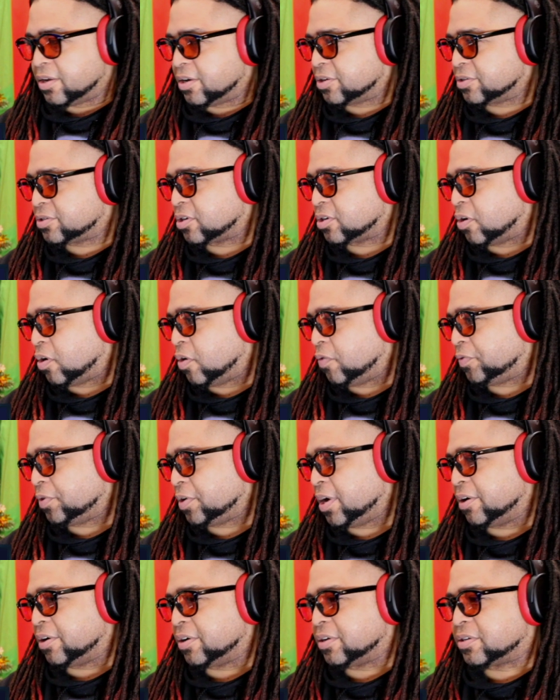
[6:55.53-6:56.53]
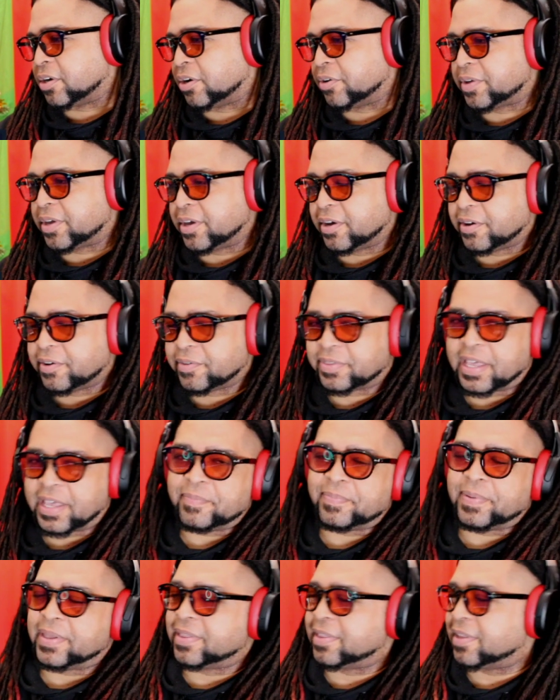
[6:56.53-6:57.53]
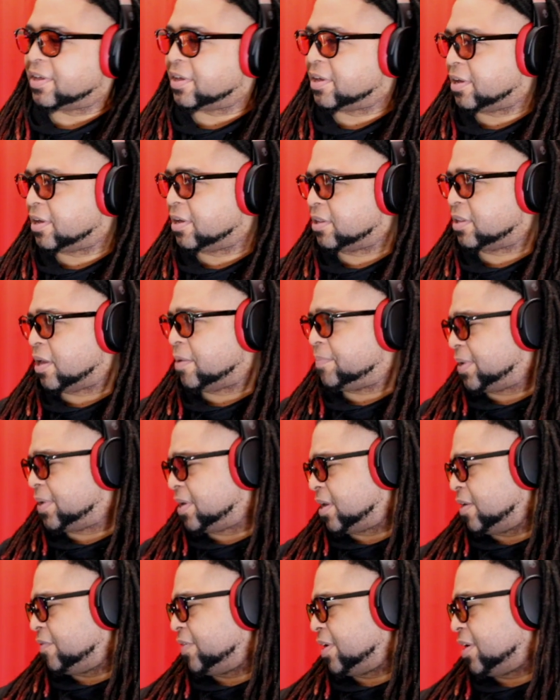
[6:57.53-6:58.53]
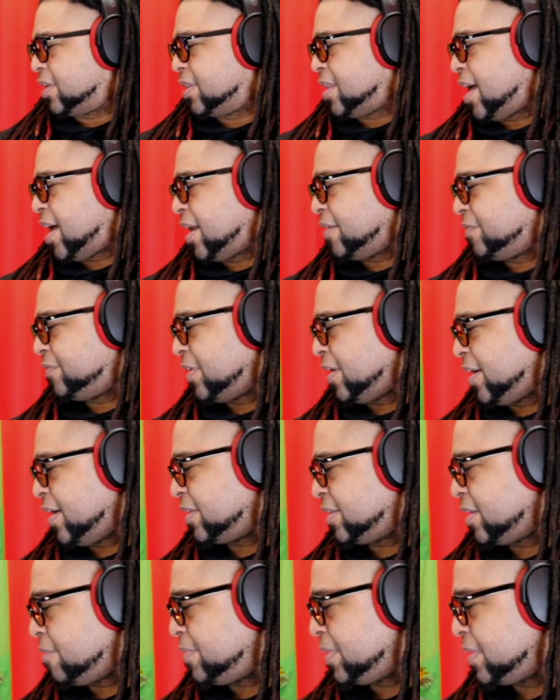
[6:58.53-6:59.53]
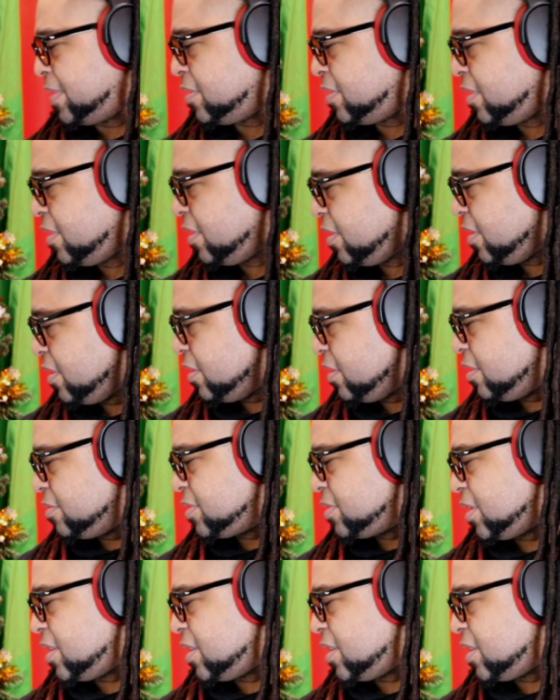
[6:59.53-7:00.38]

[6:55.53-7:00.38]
know, so over here in Tokyo, they've been giving a lot of like, there's a